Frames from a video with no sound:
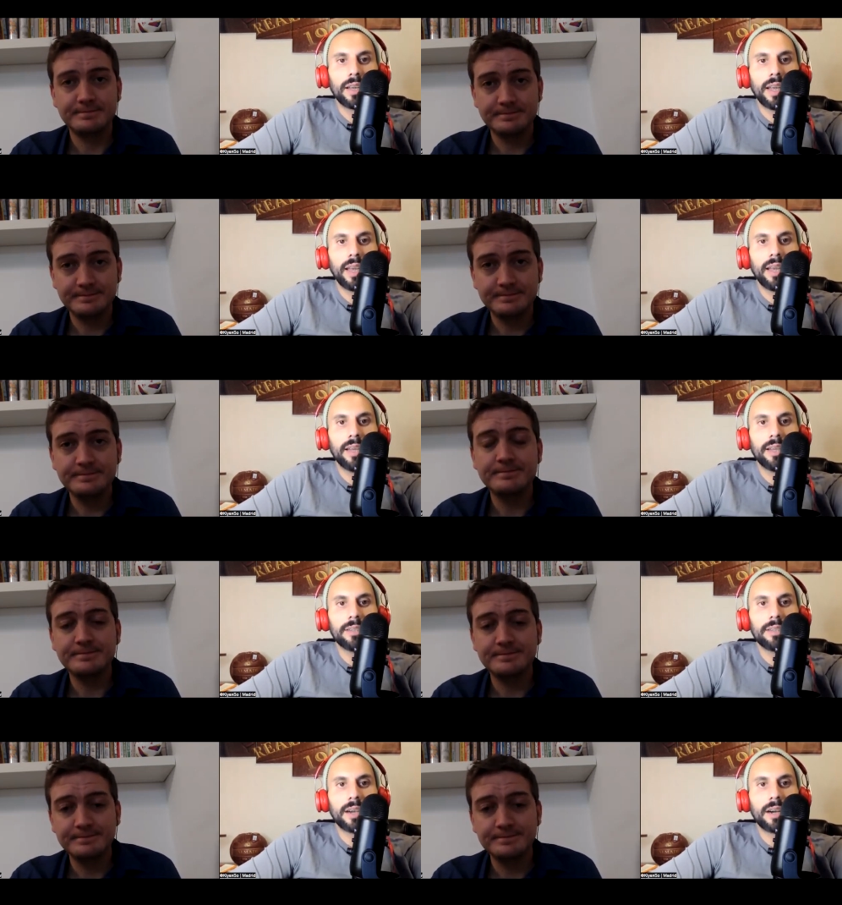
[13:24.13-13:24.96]

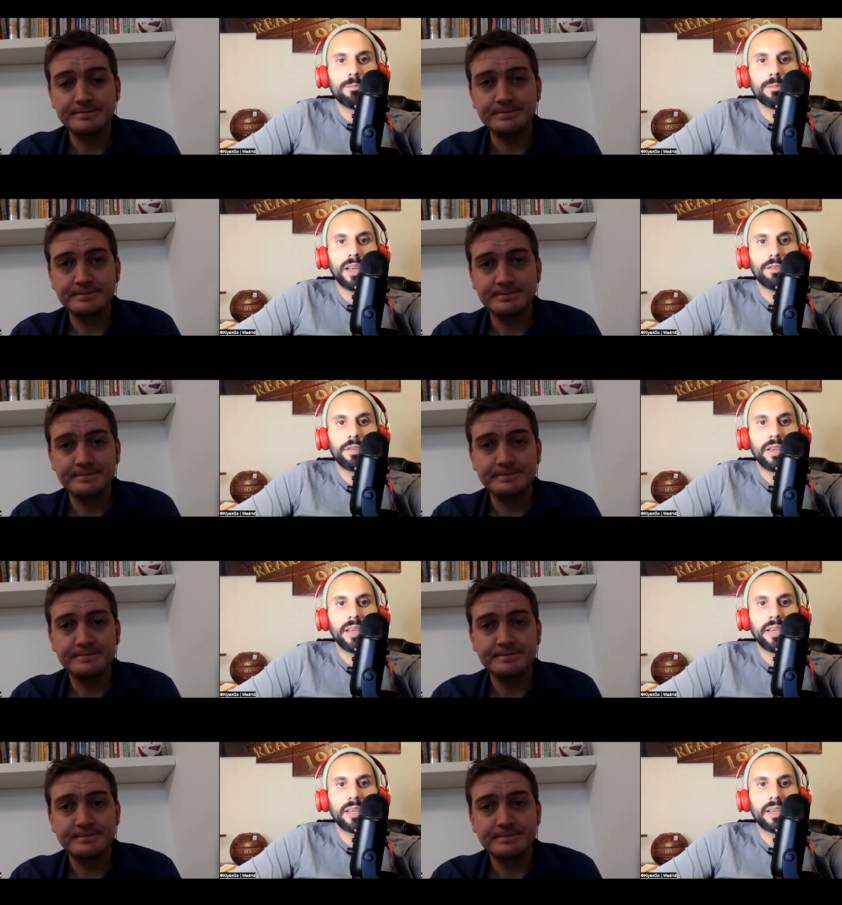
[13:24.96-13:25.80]
Speaker 1: And um, if
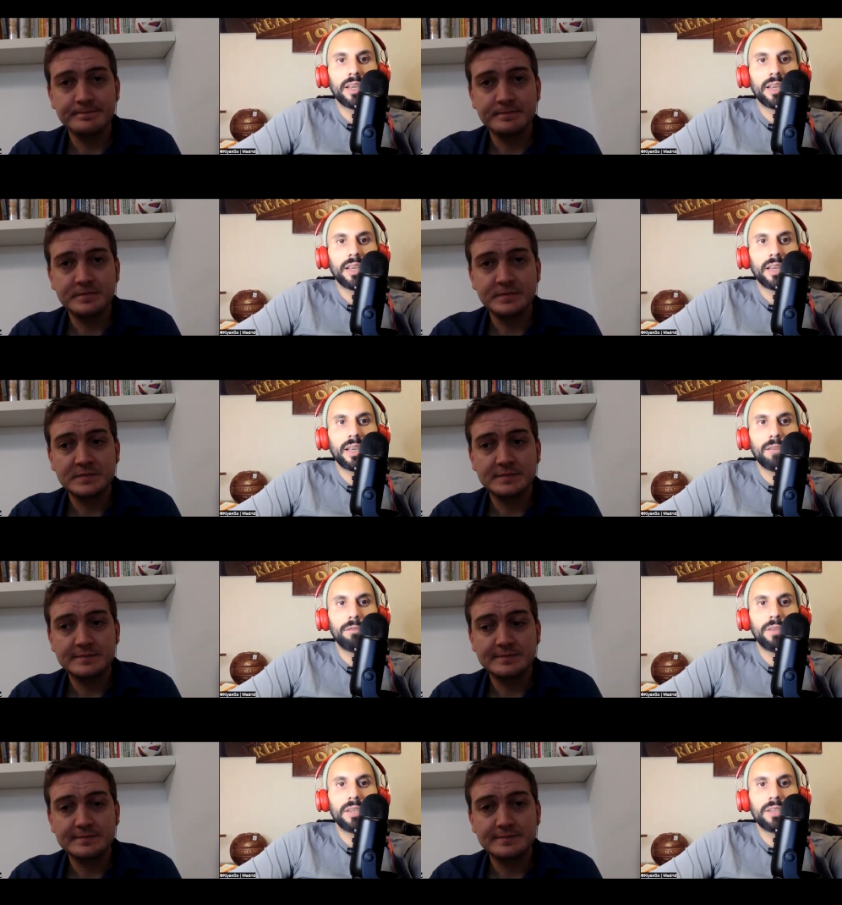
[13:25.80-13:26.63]
he
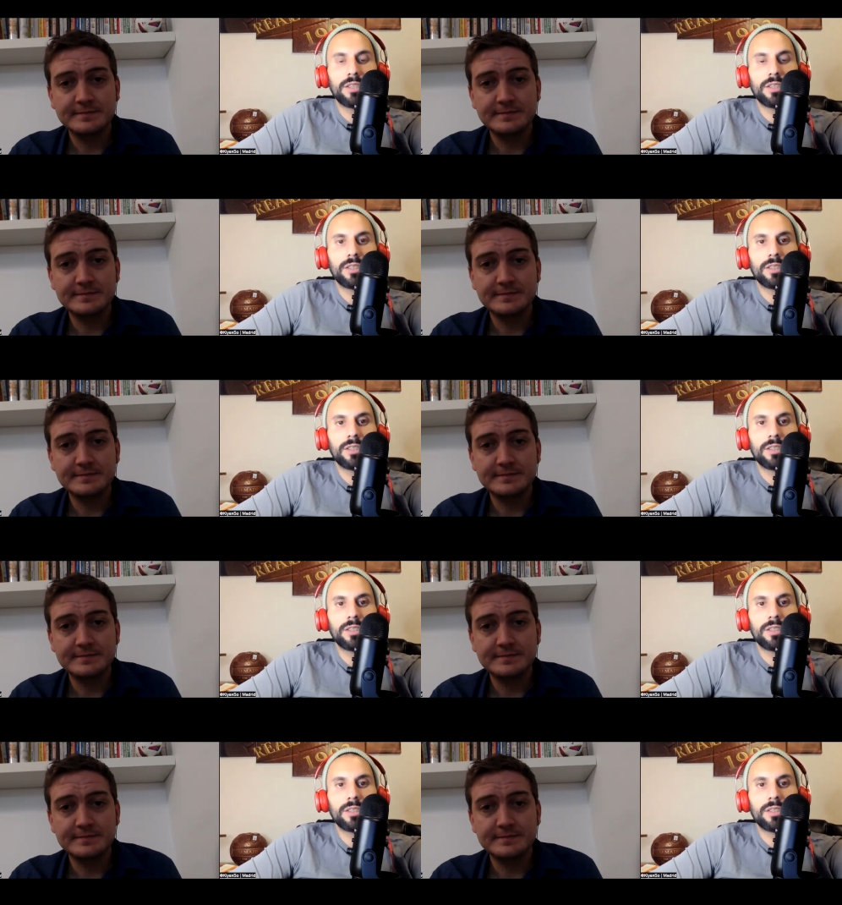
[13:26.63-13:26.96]
if he